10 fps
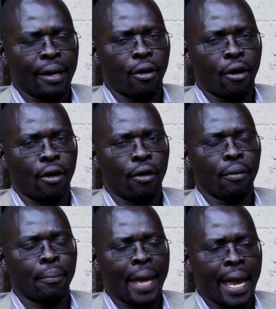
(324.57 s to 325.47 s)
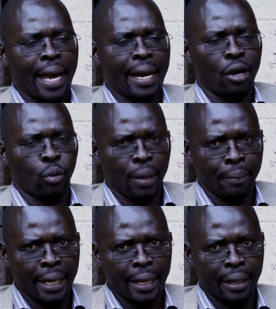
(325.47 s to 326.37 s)
all men and
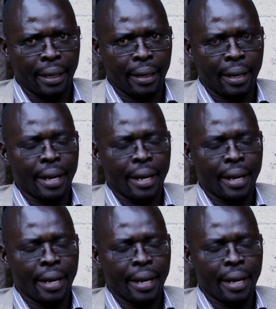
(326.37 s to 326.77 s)
women,